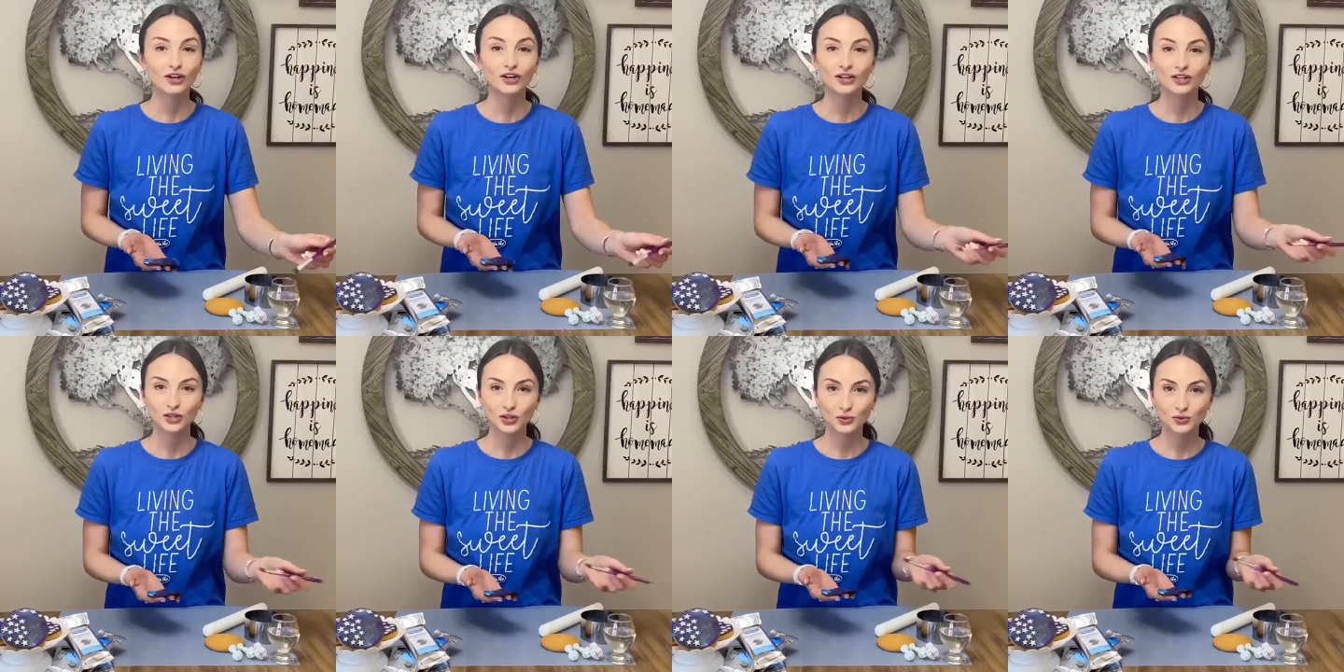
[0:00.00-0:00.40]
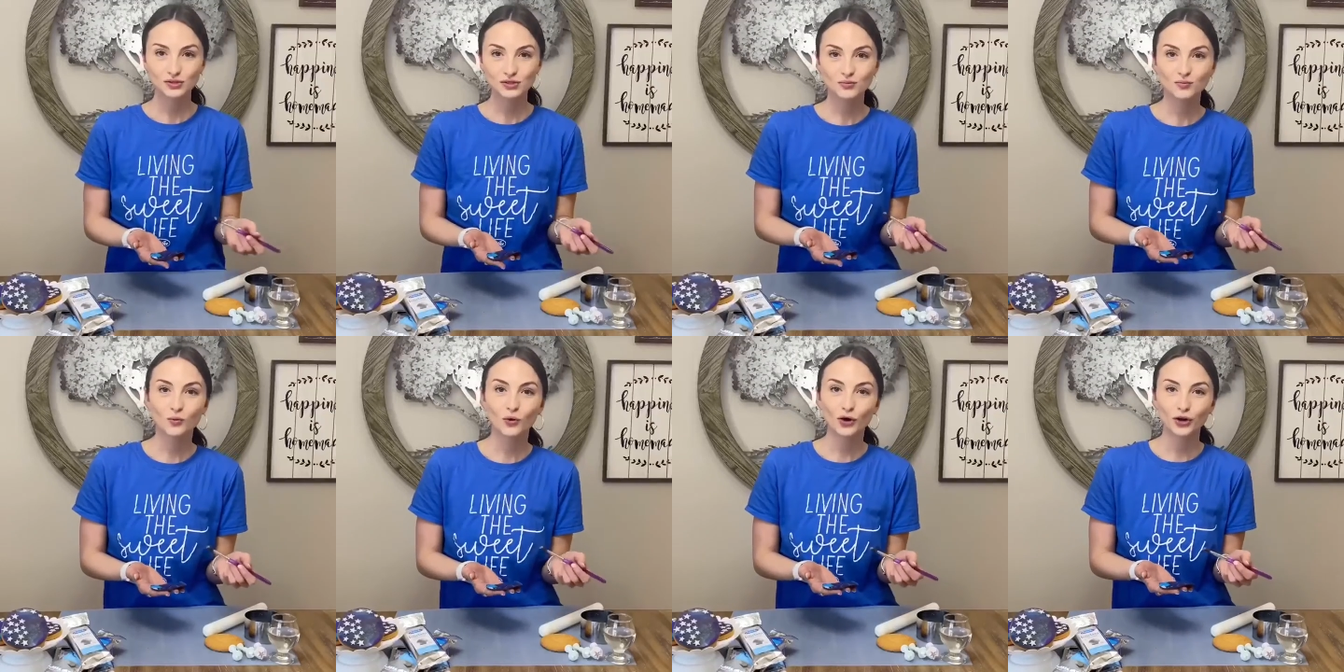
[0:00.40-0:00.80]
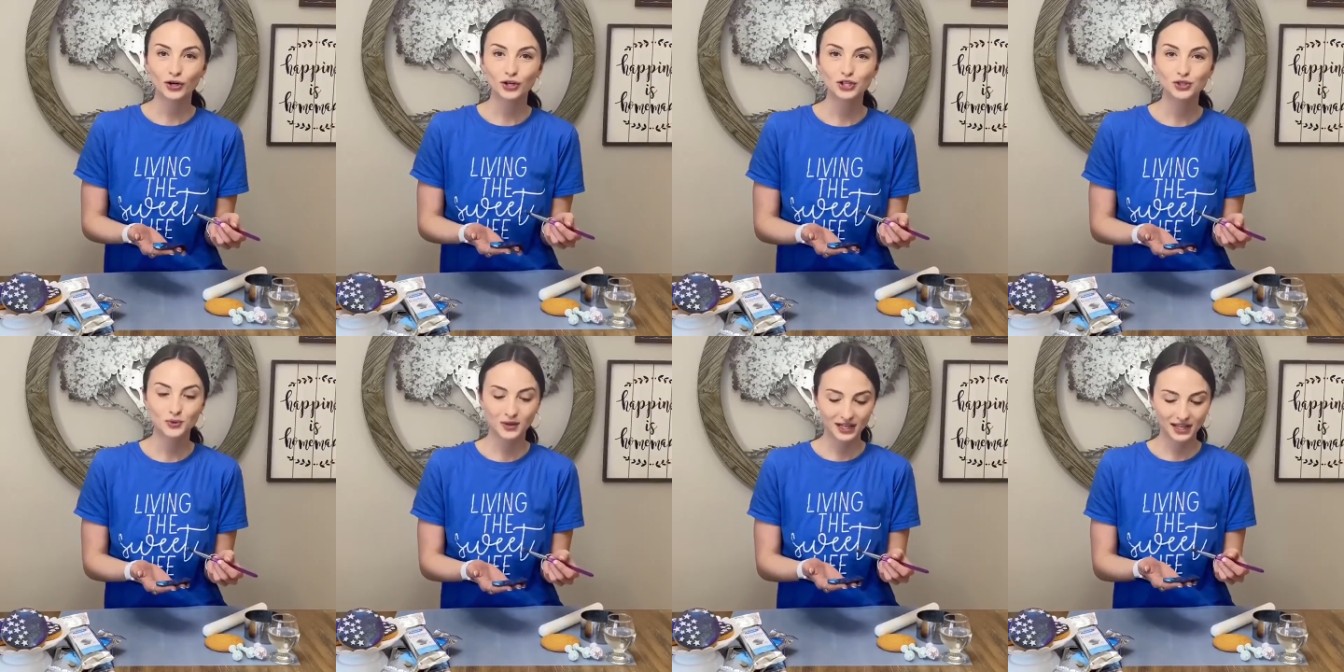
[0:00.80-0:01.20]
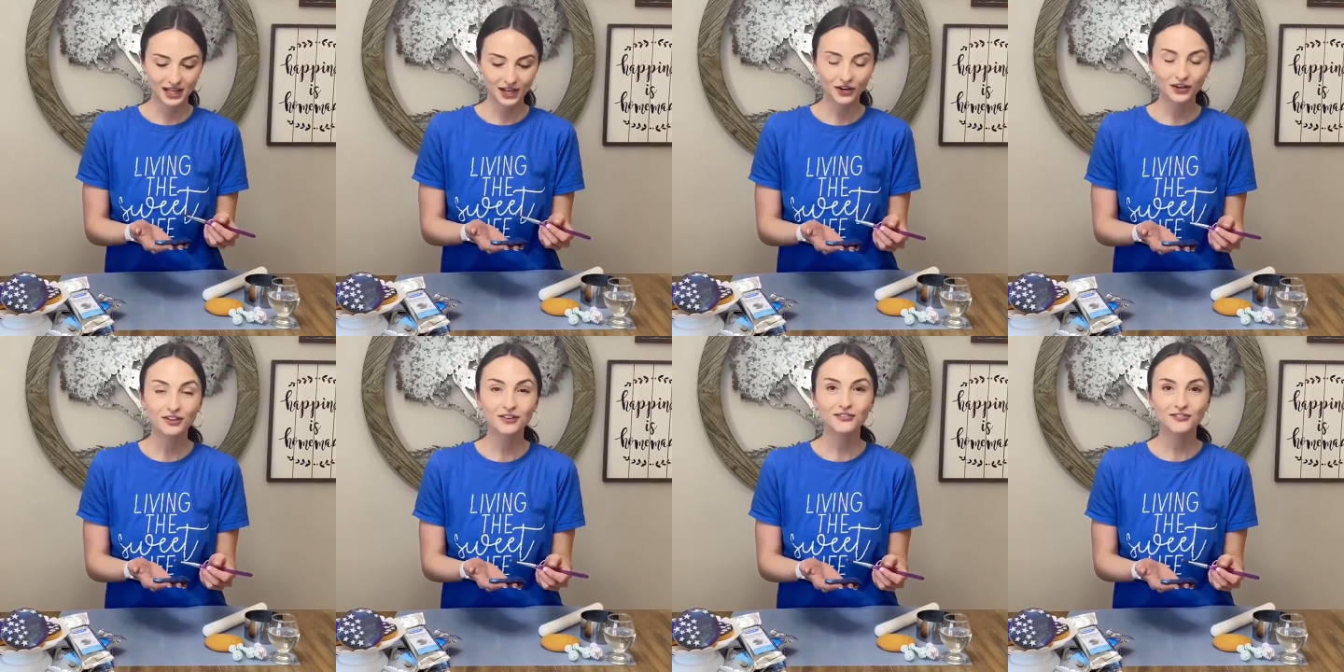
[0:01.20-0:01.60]
Use some water to adhere the
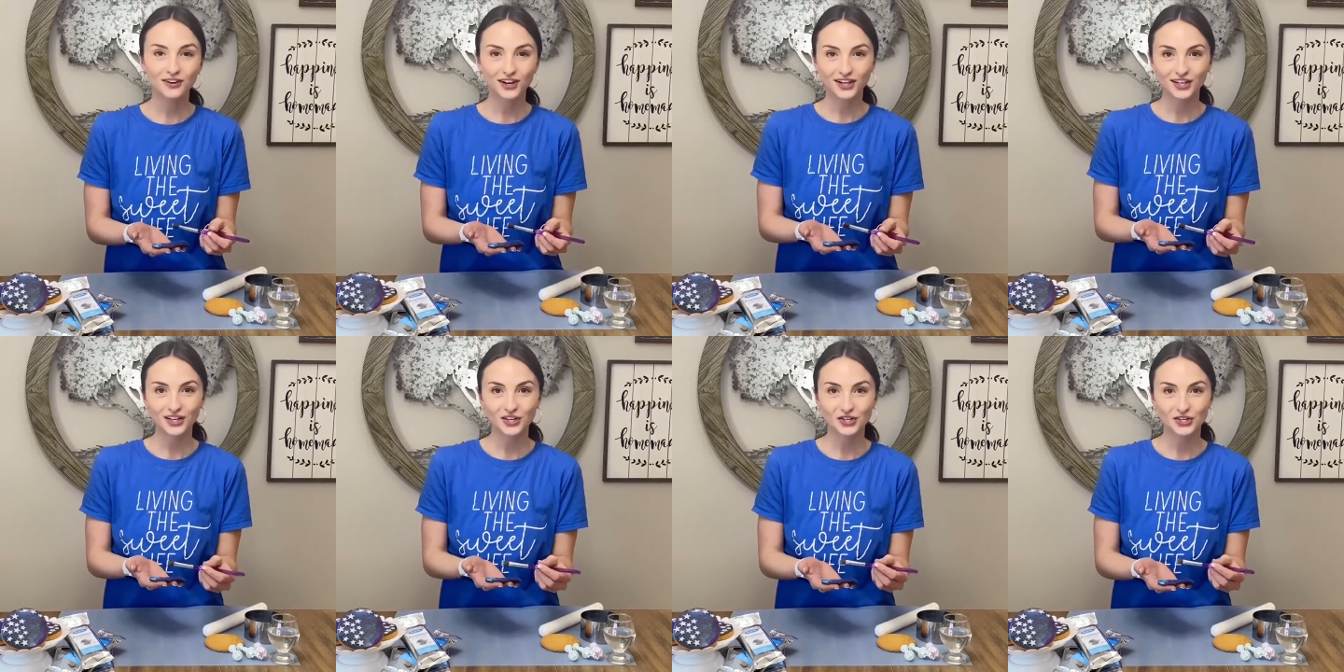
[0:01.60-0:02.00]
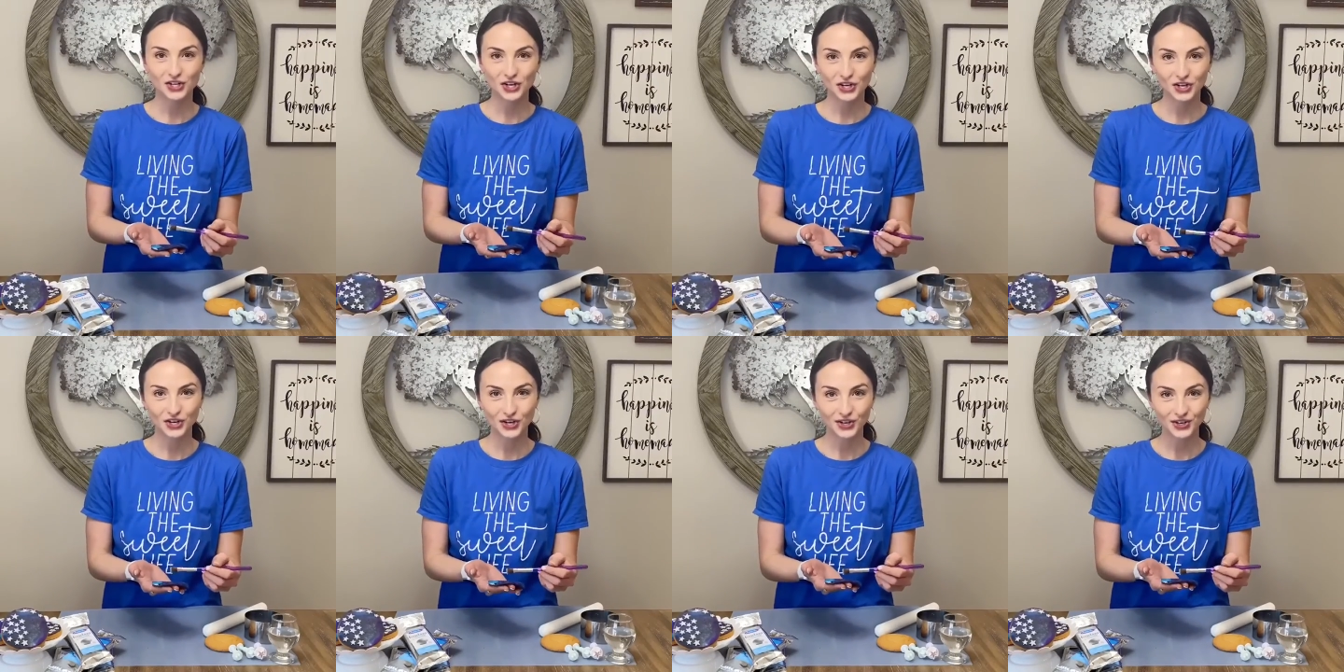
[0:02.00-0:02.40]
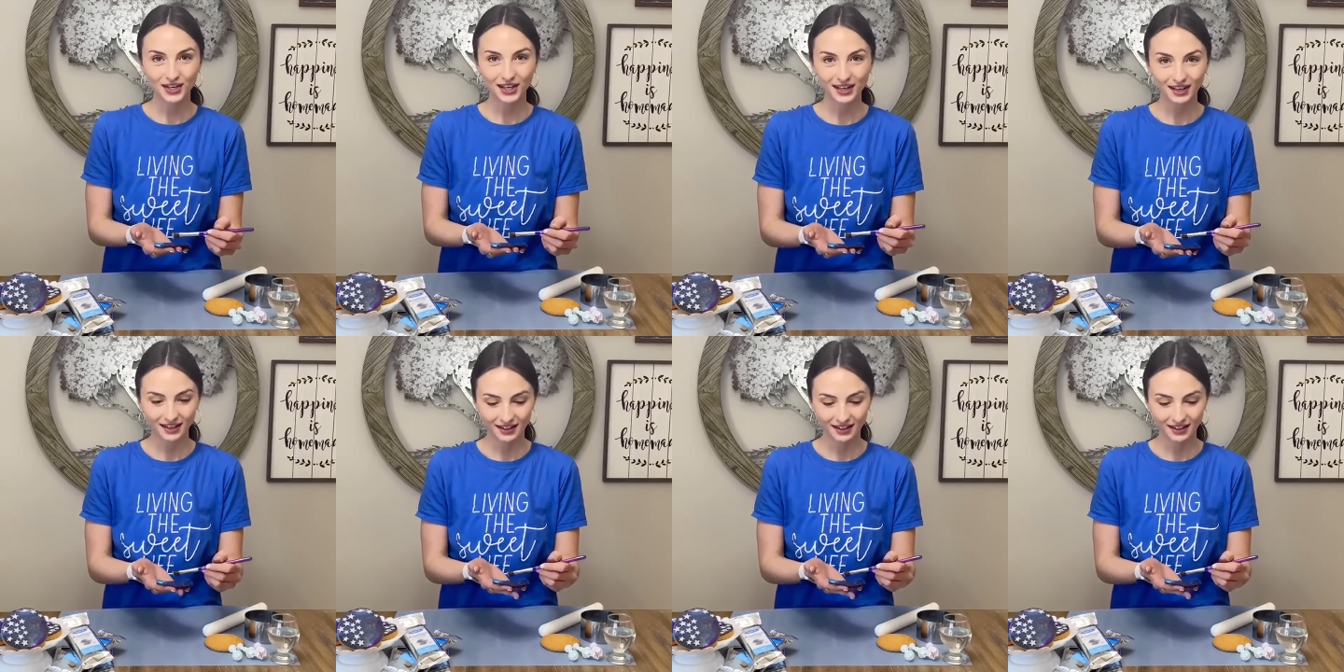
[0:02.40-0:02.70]
fondant to your cookie.